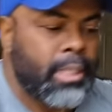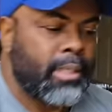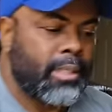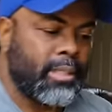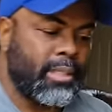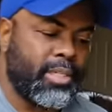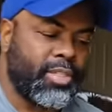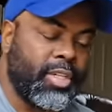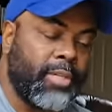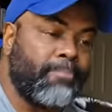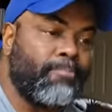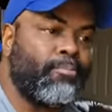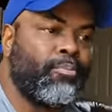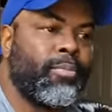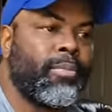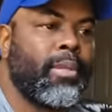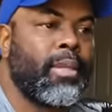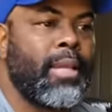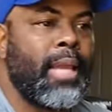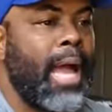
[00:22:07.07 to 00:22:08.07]
Listen,
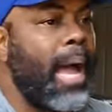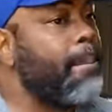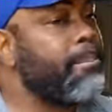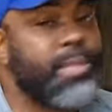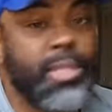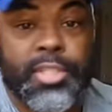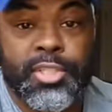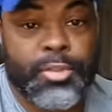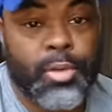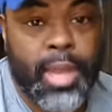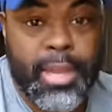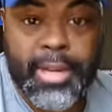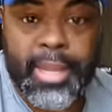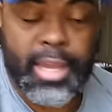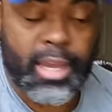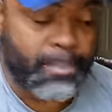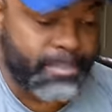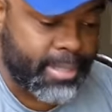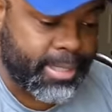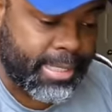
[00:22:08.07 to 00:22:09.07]
I'm just trying to
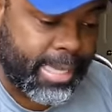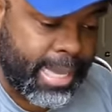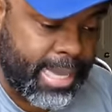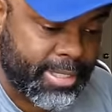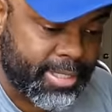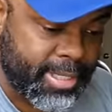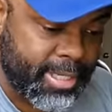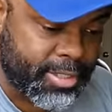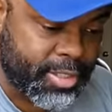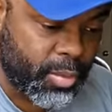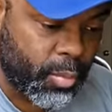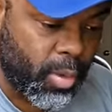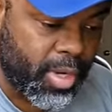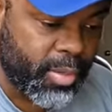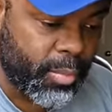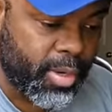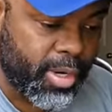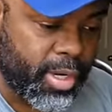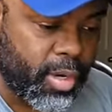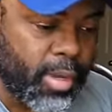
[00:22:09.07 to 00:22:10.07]
help you guys get to where you
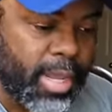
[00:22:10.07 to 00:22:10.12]
want to go.